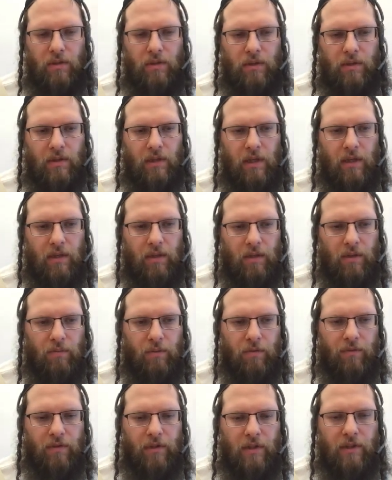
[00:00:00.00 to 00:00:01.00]
entirely
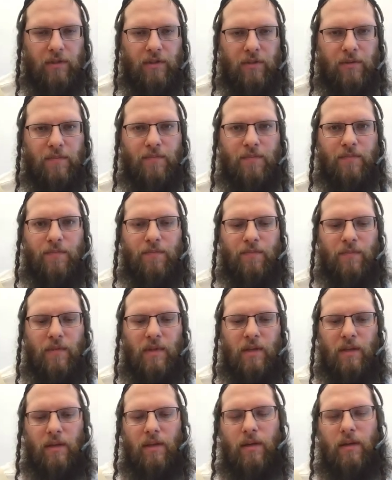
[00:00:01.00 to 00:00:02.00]
equivalent.
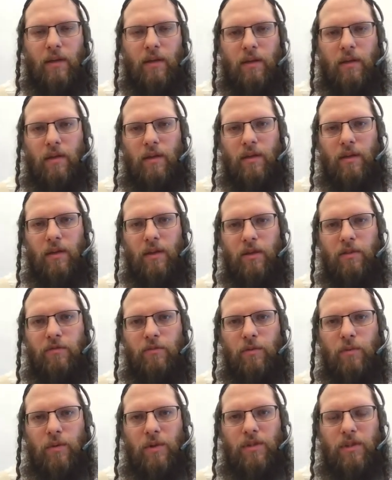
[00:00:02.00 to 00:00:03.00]
Thank you
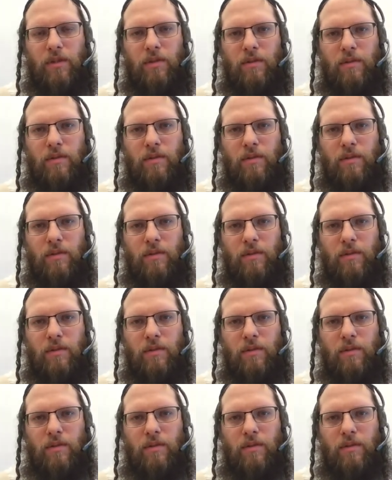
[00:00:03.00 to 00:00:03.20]
for watching.